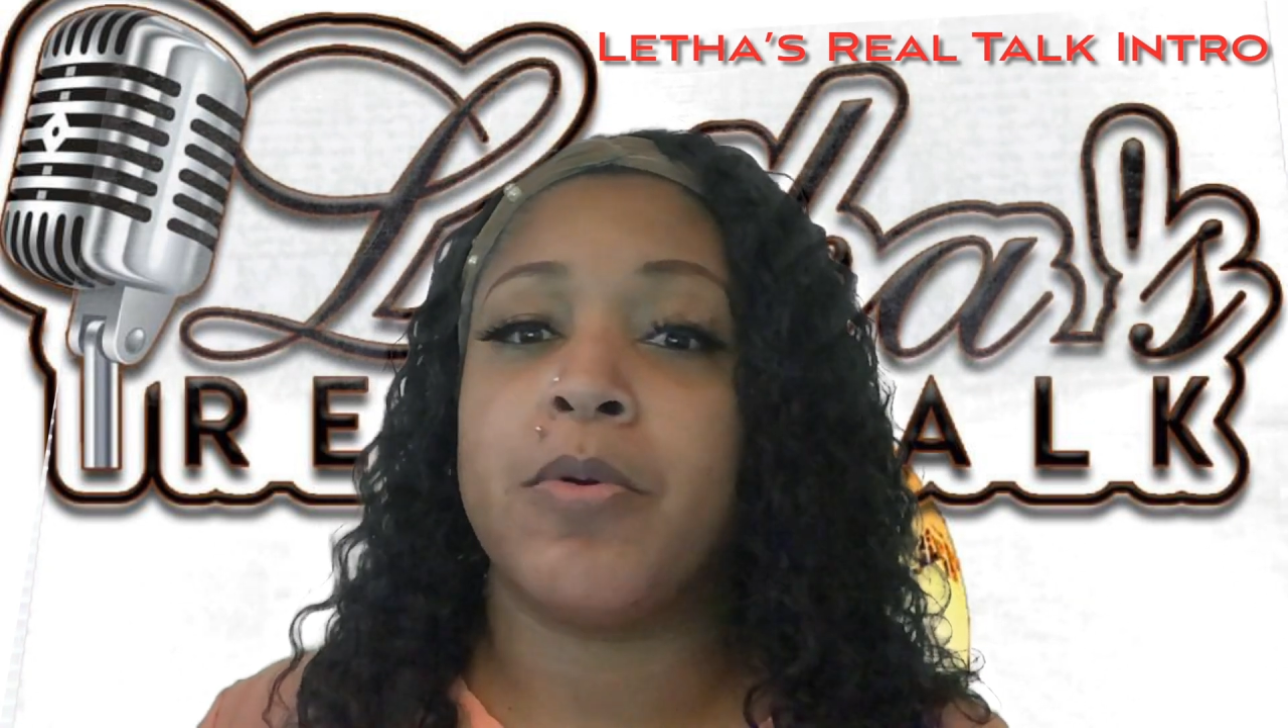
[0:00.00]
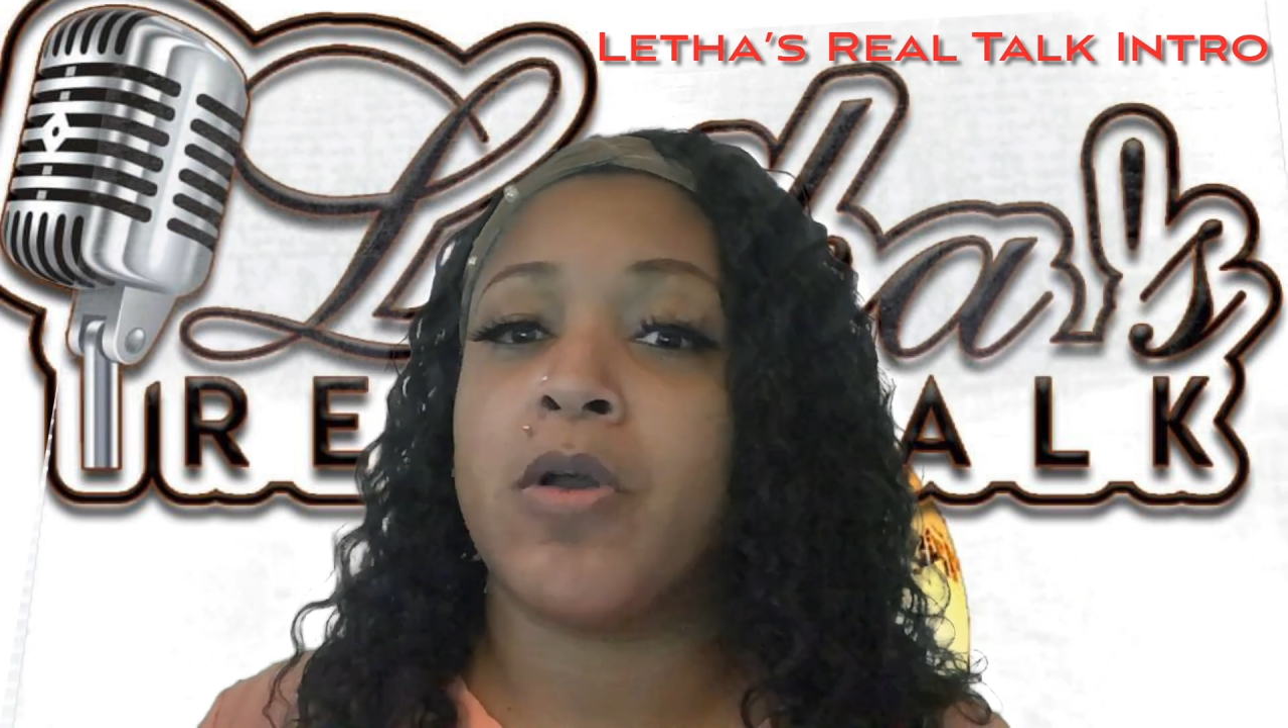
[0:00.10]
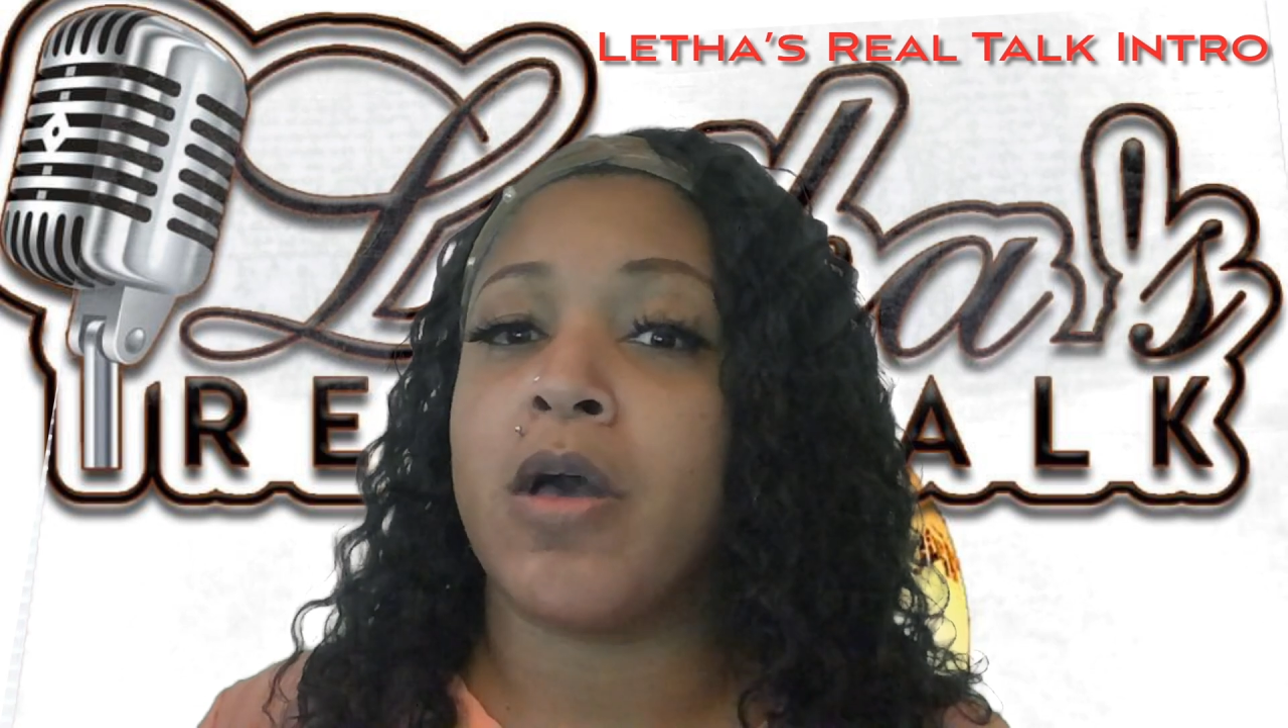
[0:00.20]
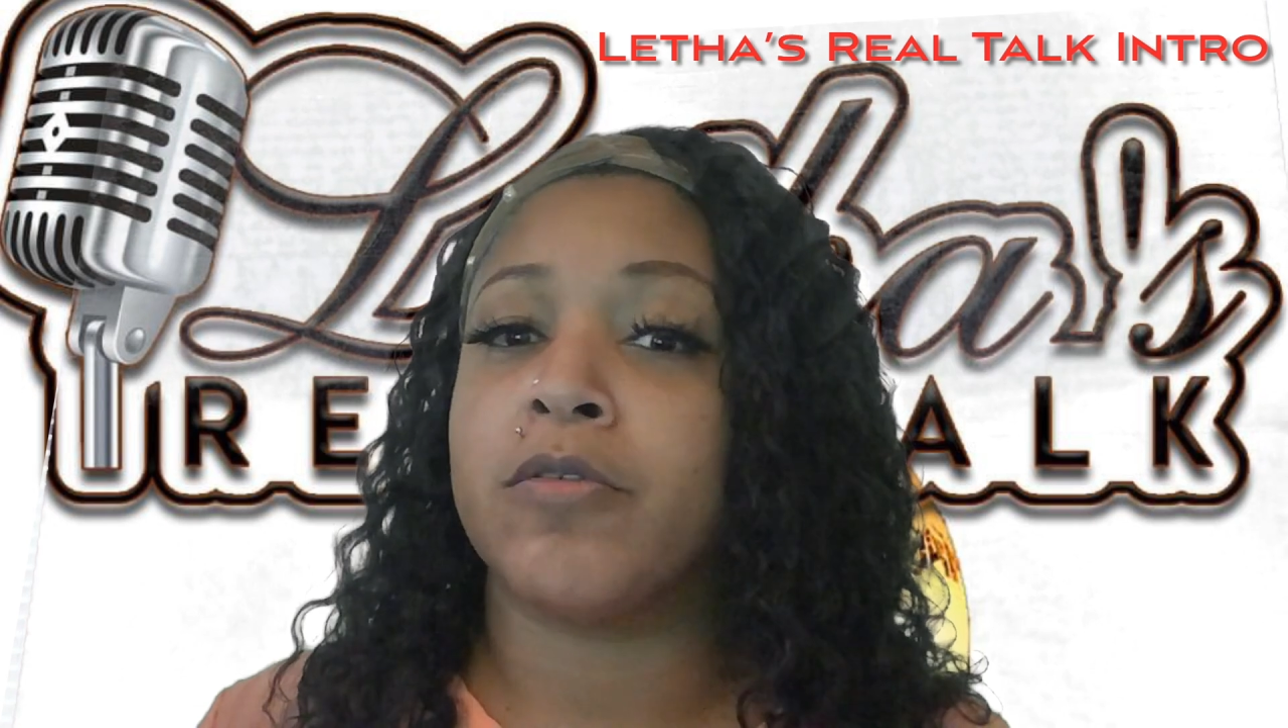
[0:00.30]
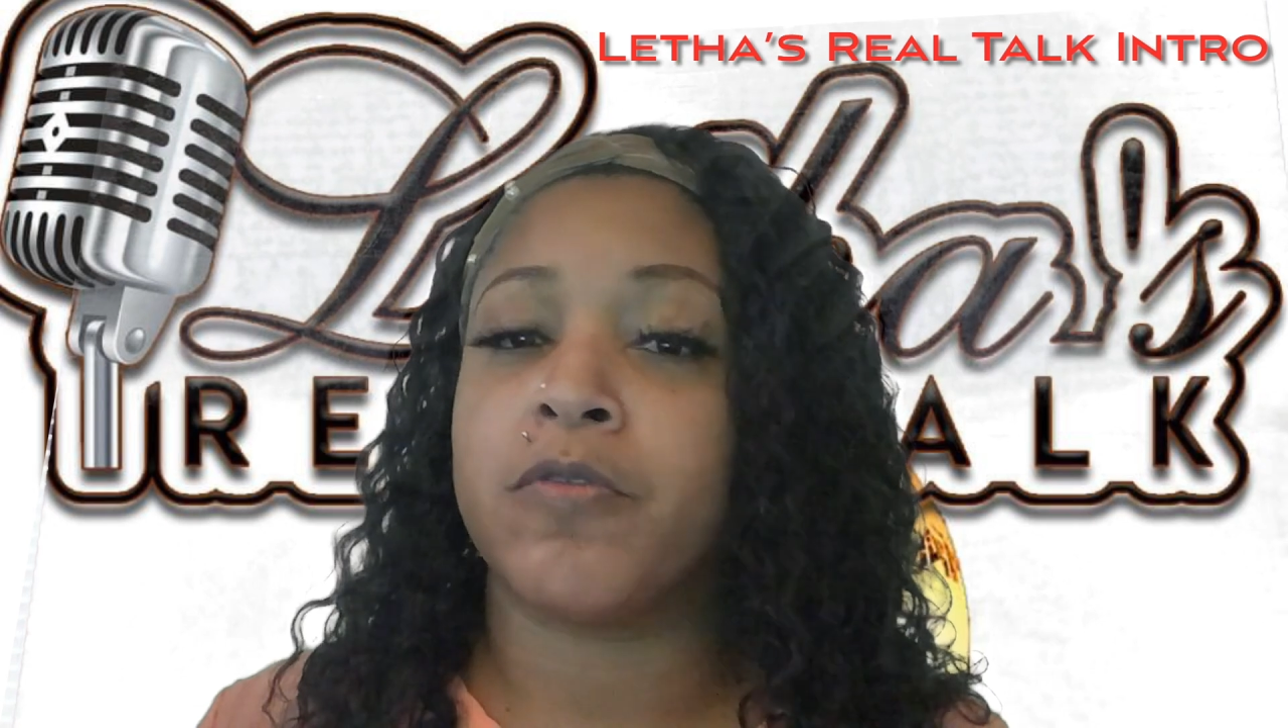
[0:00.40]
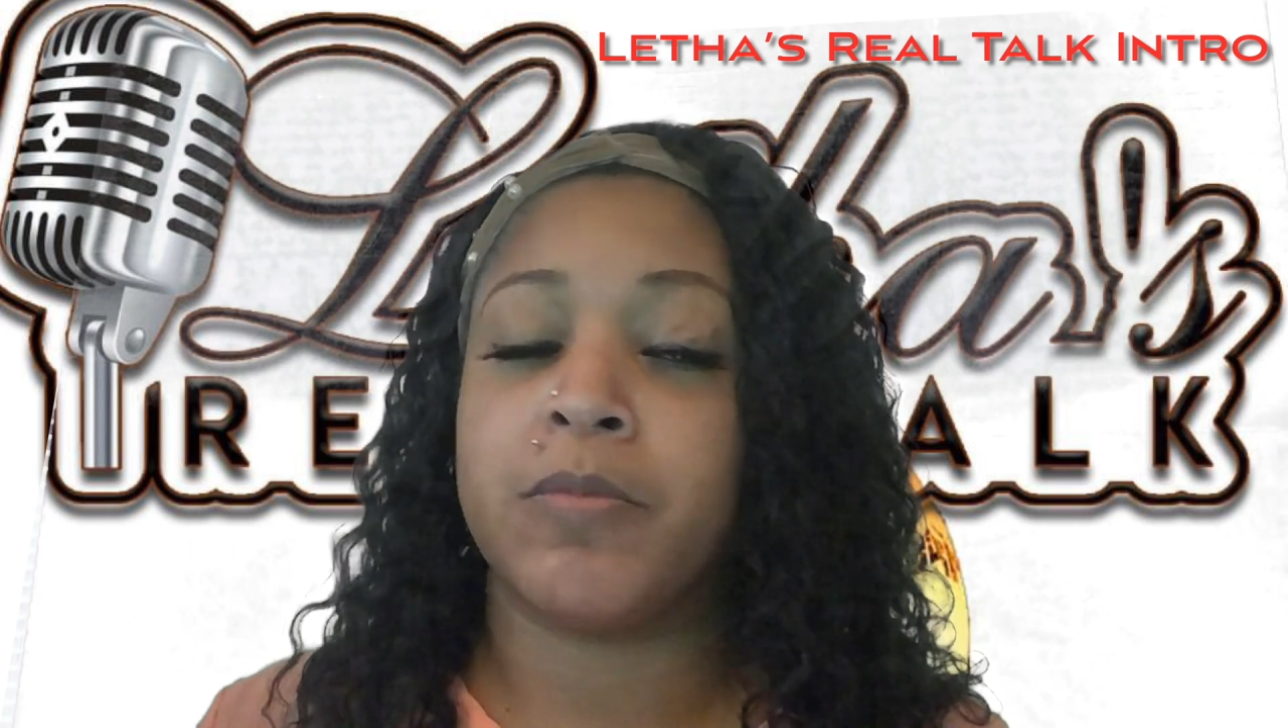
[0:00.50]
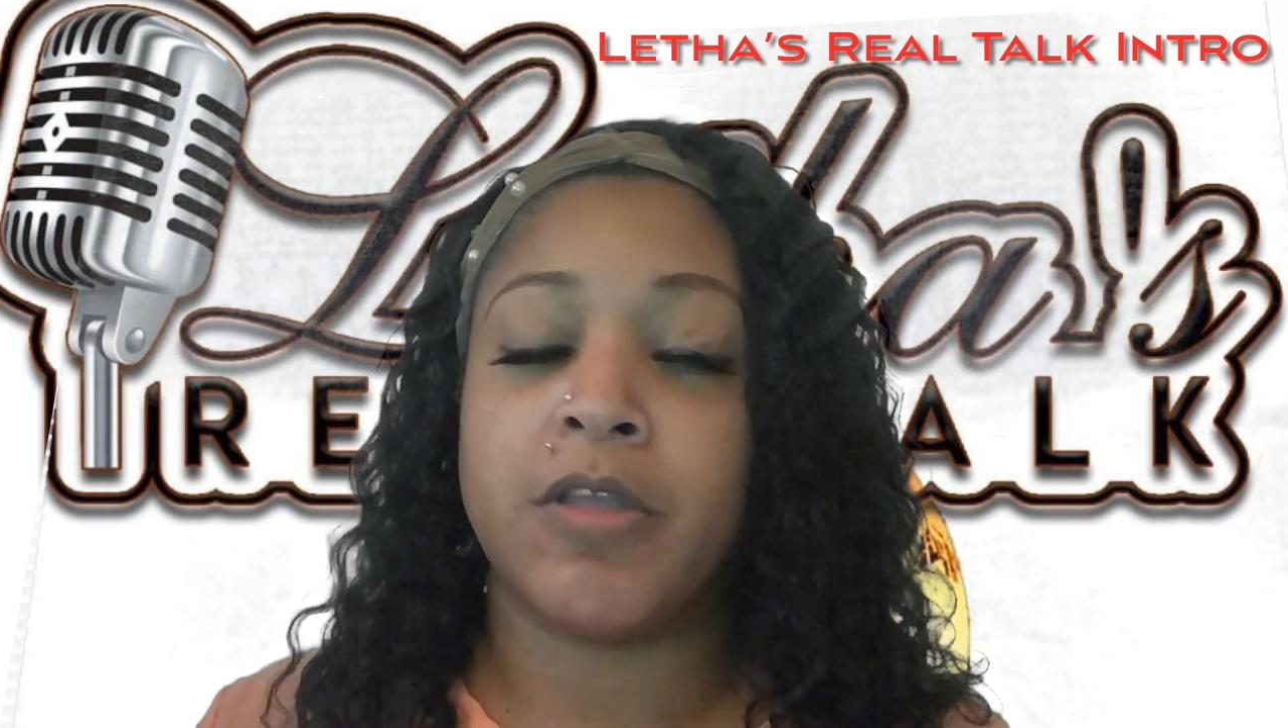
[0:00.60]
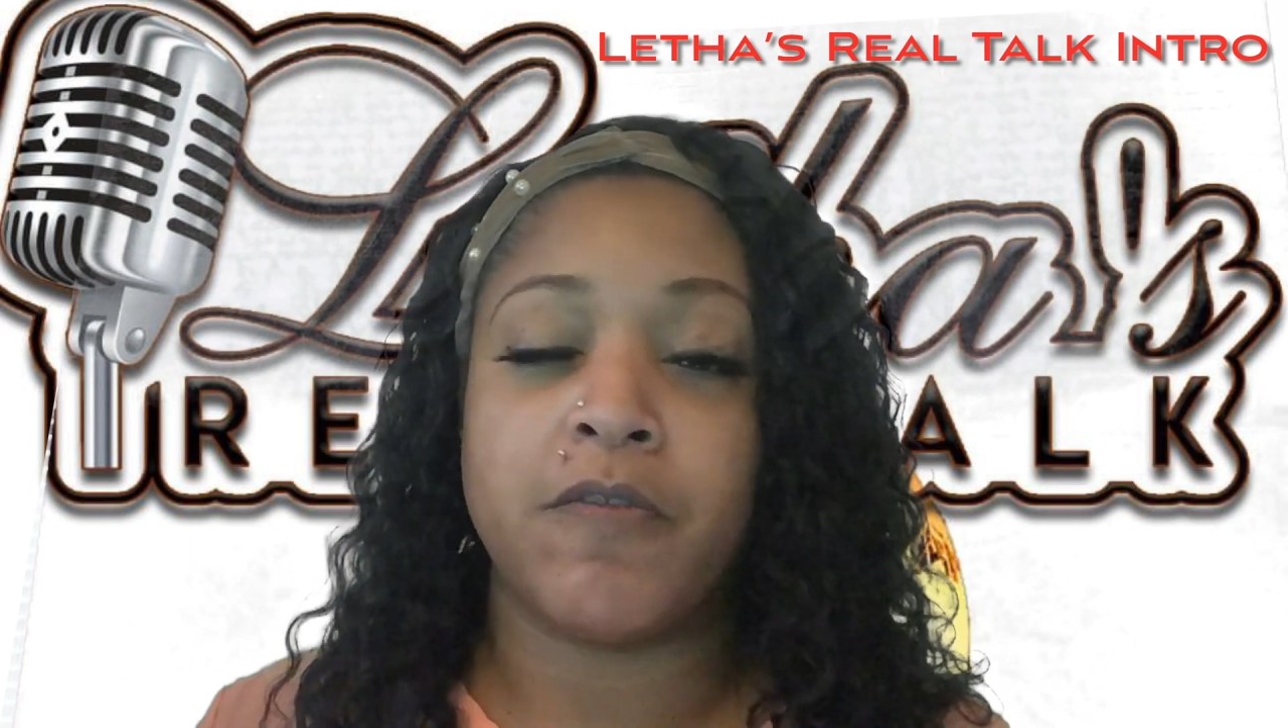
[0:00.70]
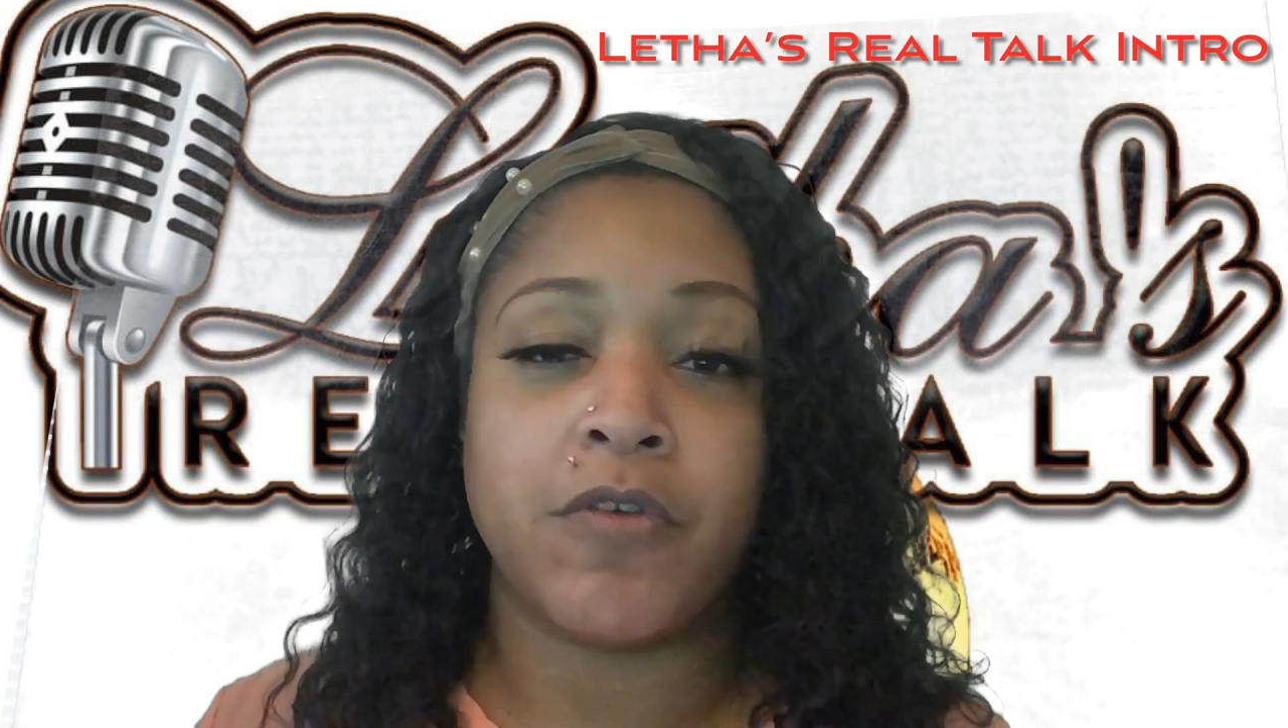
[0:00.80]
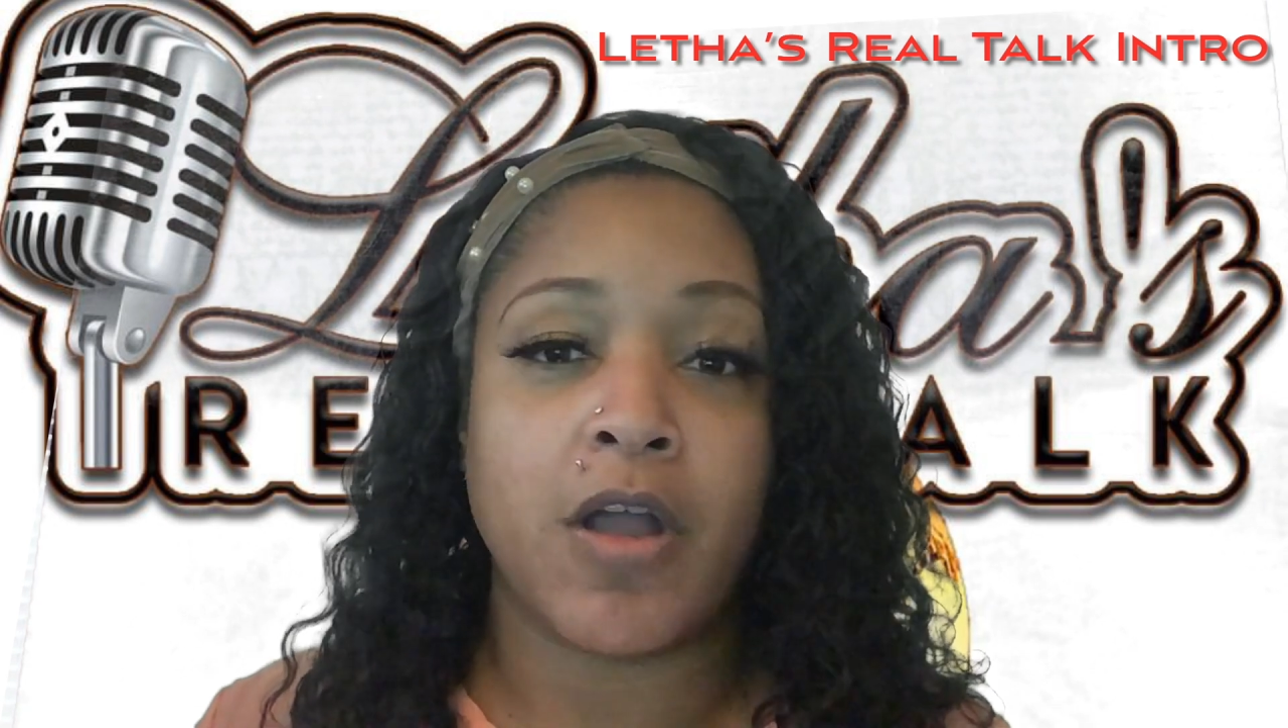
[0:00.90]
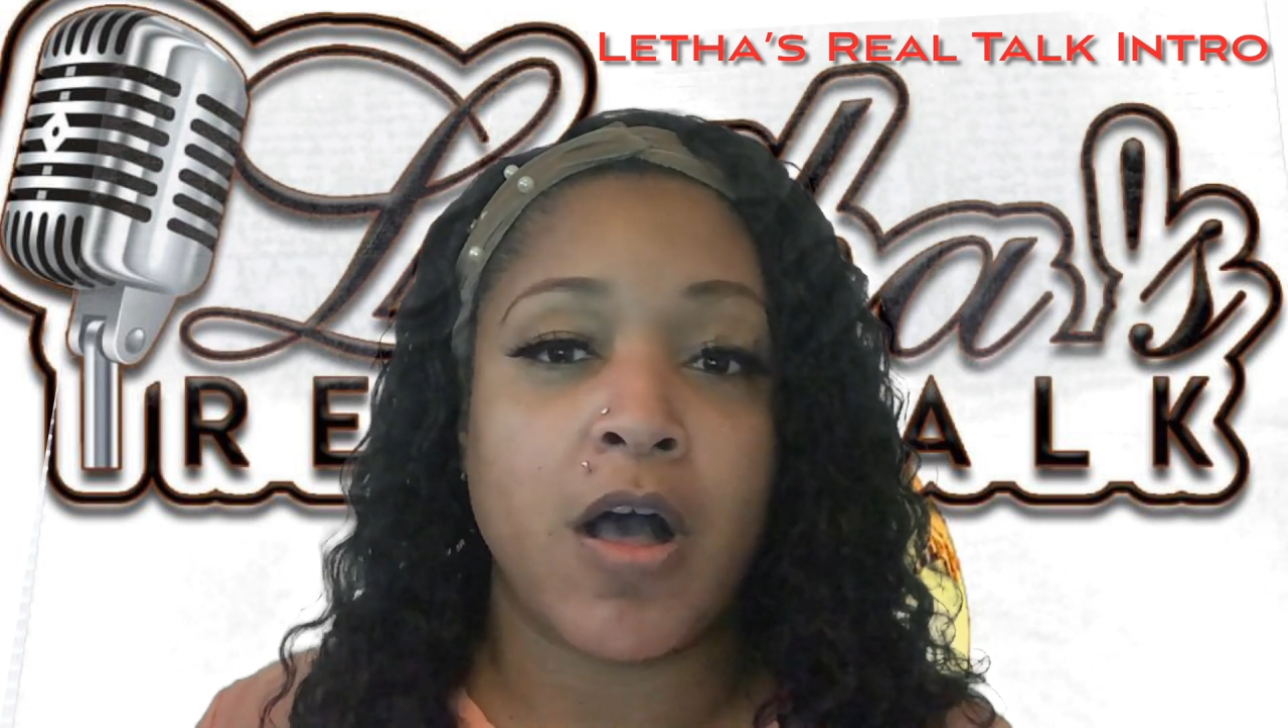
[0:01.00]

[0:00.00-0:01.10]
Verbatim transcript: comes from different